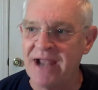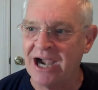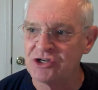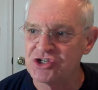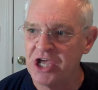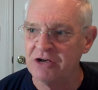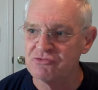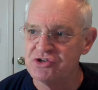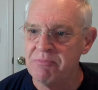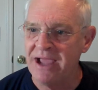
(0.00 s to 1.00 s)

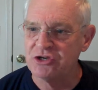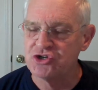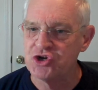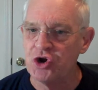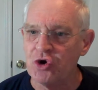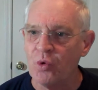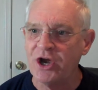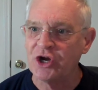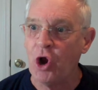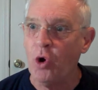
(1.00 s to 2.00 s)
ourselves to make sure
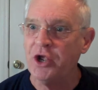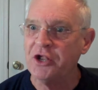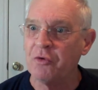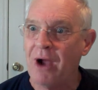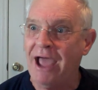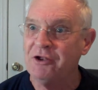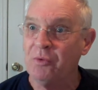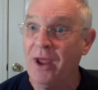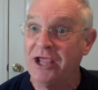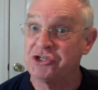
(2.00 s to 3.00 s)
we're going in the right
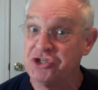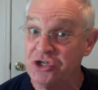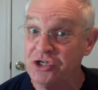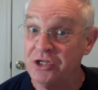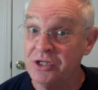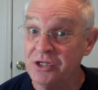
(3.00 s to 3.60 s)
direction.